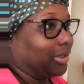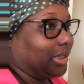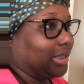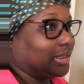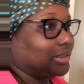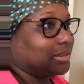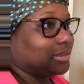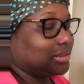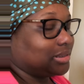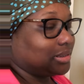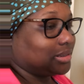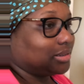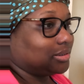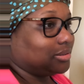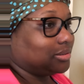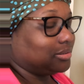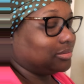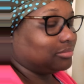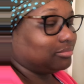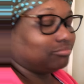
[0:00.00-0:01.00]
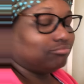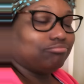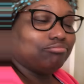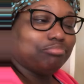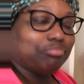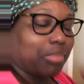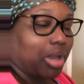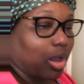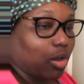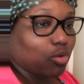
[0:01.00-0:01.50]
it's
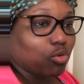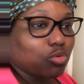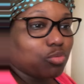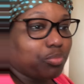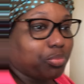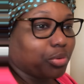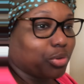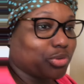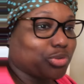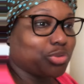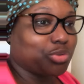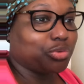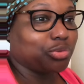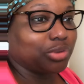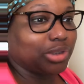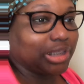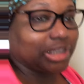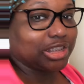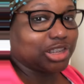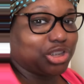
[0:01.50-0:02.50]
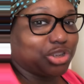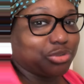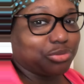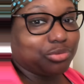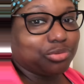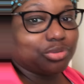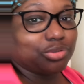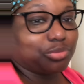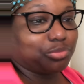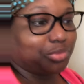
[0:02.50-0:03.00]
my own personal
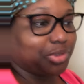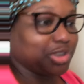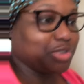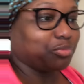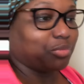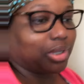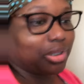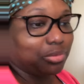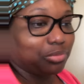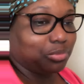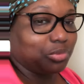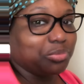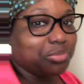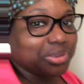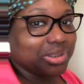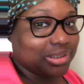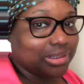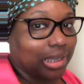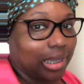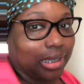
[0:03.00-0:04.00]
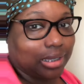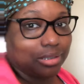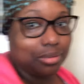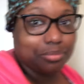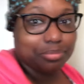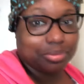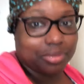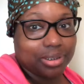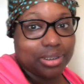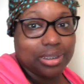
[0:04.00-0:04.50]
issues, the reason why the room is not
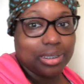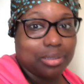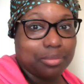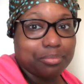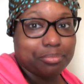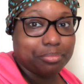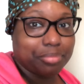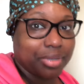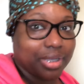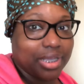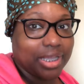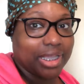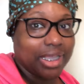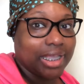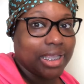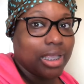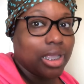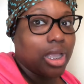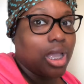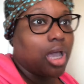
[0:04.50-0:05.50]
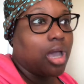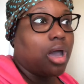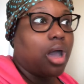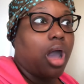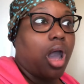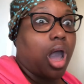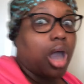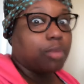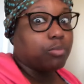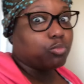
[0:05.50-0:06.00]
completed. But
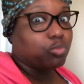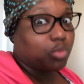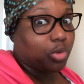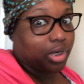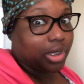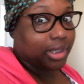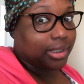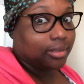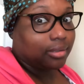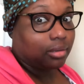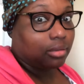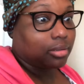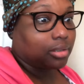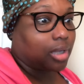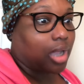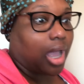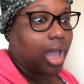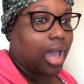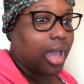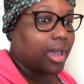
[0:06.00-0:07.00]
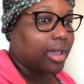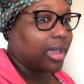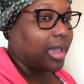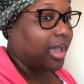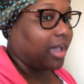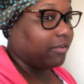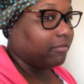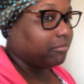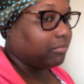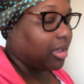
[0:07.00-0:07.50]
I'm working on it.
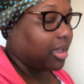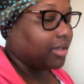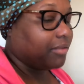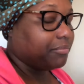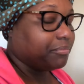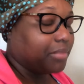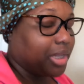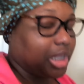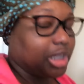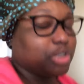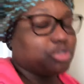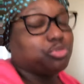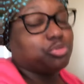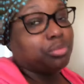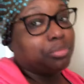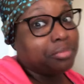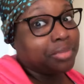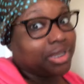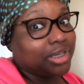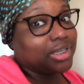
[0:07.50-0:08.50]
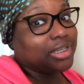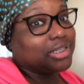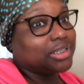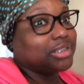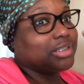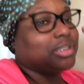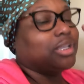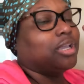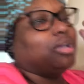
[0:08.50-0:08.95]
I have made tremendous